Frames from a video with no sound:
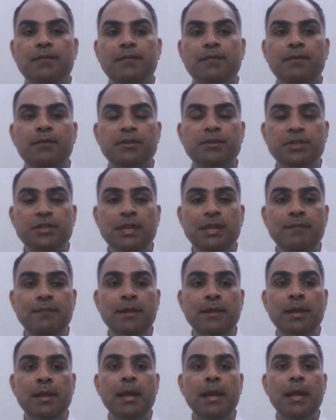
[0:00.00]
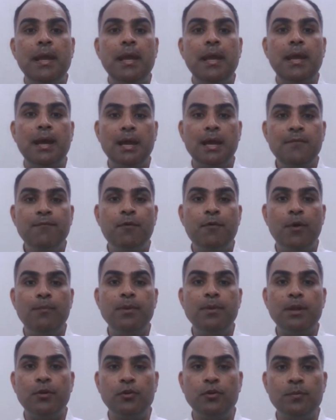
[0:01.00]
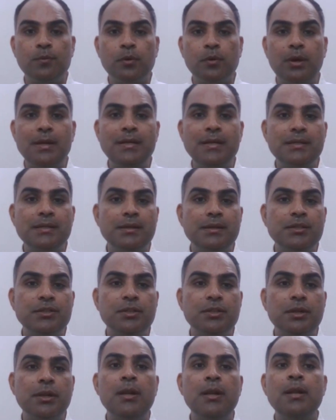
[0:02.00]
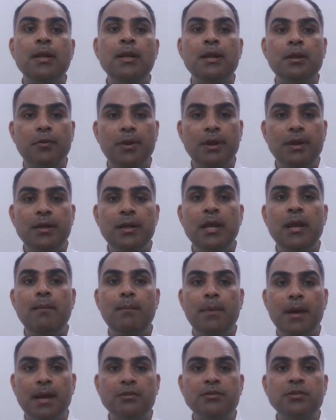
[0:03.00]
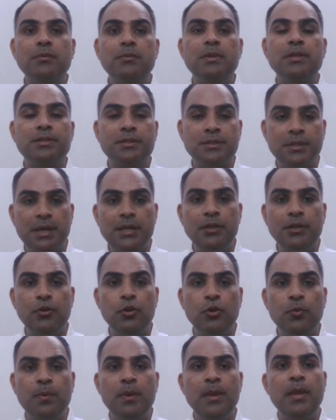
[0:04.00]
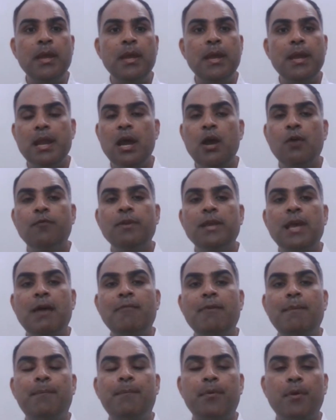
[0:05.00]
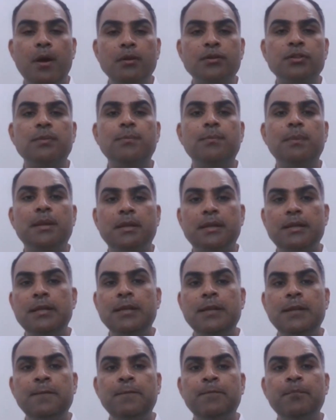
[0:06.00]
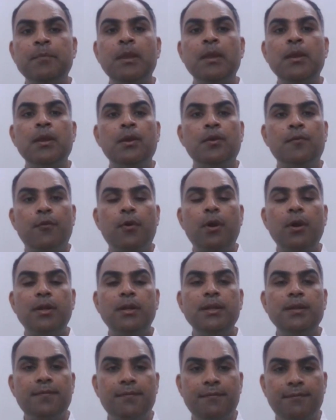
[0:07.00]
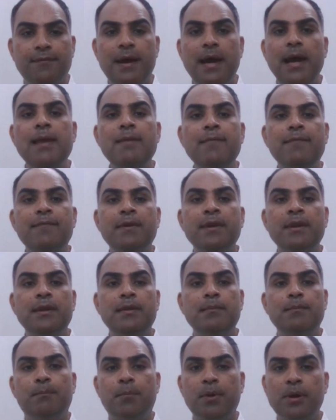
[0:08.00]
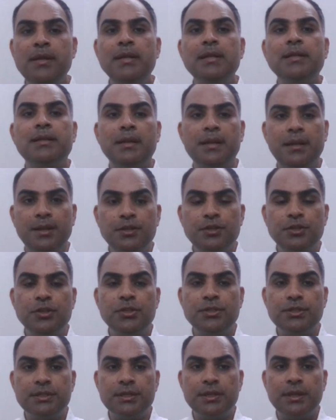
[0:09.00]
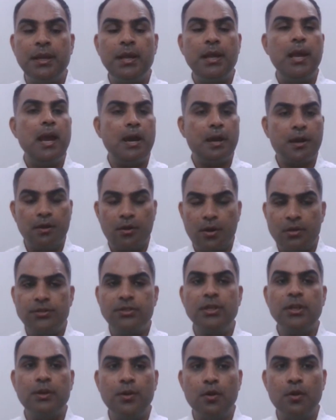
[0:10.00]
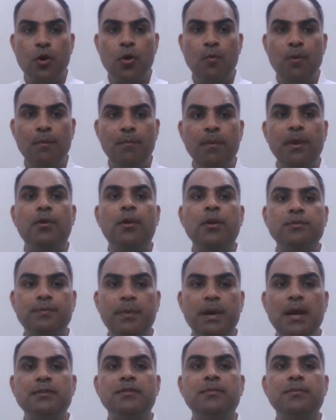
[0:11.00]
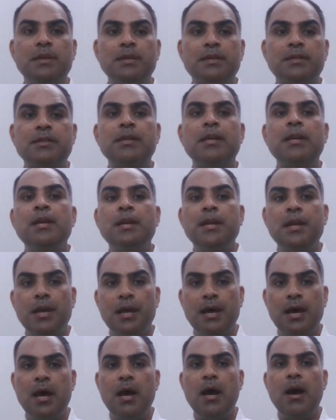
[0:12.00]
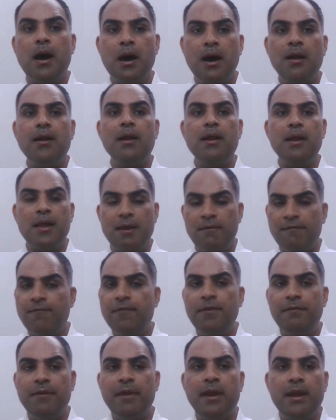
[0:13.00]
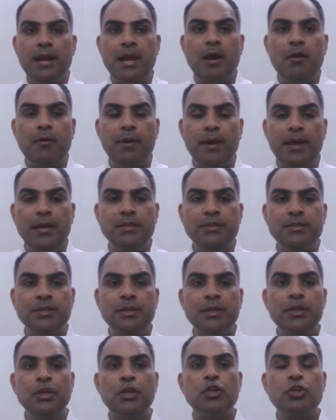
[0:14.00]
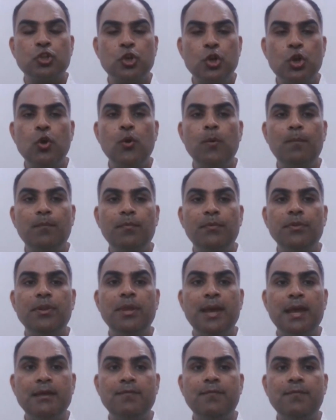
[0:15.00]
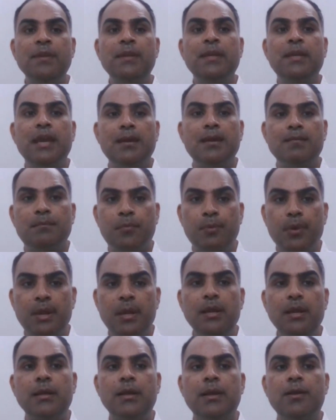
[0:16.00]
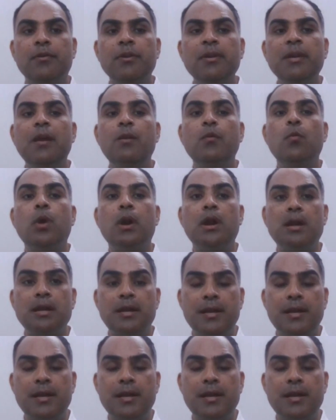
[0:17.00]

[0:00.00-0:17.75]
answer that we received. And I formed a group called International Retina Biosimilar Study Group. And now we have approximately 45 brilliant clinicians across the globe, because biosimilars are everywhere nowadays, so that we can bring real world